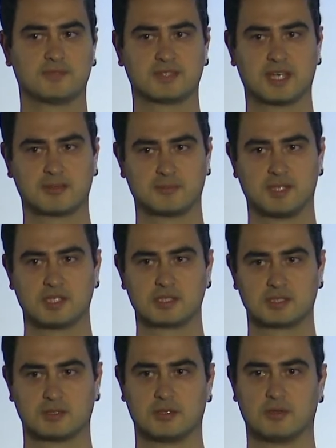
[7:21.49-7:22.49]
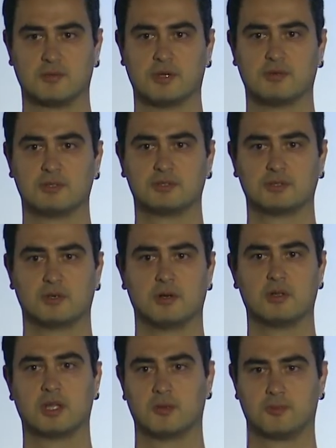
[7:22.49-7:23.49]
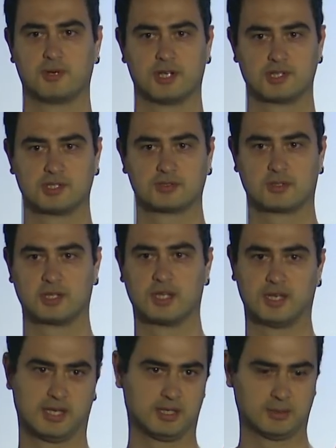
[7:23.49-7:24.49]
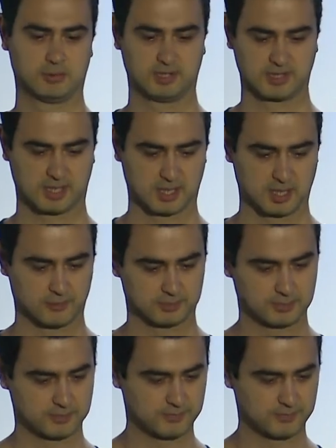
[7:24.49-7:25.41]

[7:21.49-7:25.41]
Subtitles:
That means we will do all our operations on an AWS account.